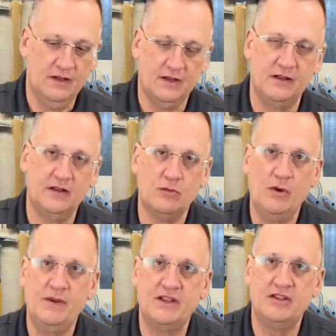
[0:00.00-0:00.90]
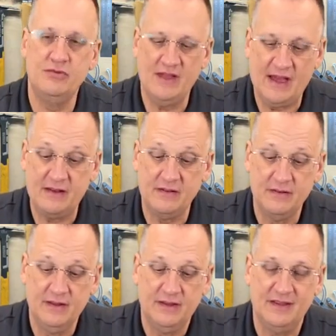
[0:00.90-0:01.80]
Another way we can do that
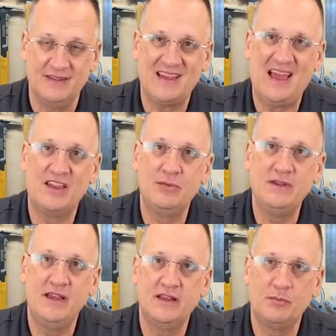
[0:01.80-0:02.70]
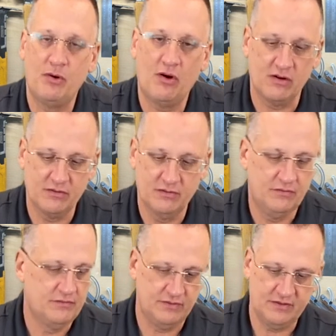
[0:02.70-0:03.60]
is as we take it apart,
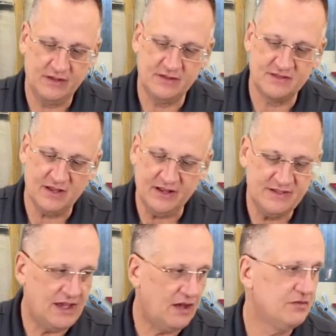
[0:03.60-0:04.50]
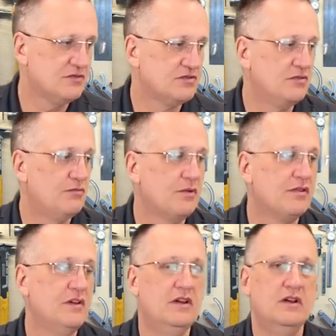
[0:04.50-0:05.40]
take the sides out, so forth,
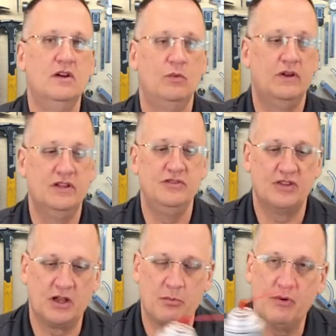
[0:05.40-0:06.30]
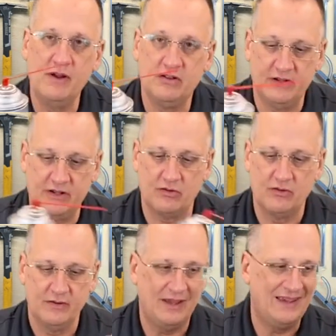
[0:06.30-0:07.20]
we can use like a brake cleaner
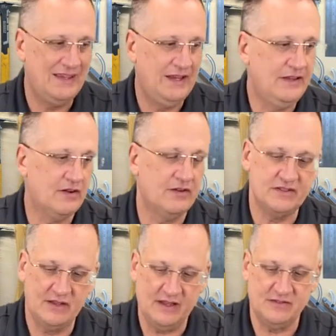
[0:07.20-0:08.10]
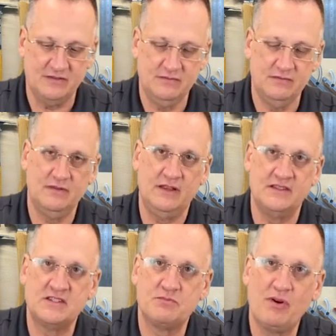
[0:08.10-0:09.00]
and get in there and
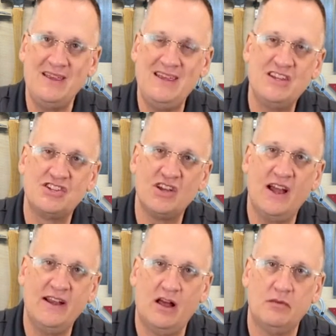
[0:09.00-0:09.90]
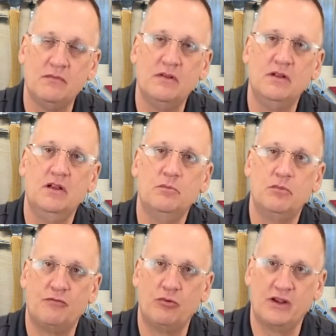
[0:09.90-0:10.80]
spray each side out
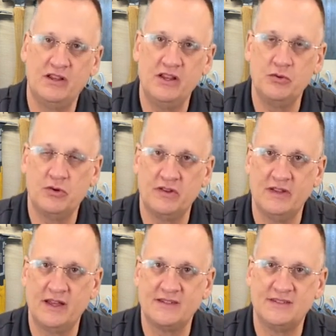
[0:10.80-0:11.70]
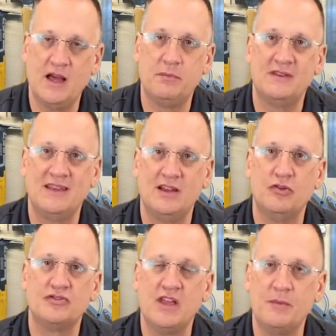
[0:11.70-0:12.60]
before continuing on to the next step to get all
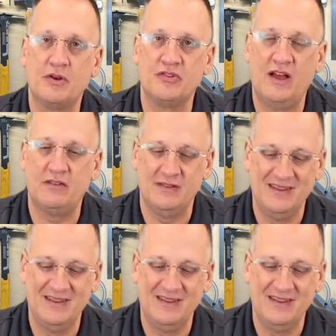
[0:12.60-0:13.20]
those chemicals out.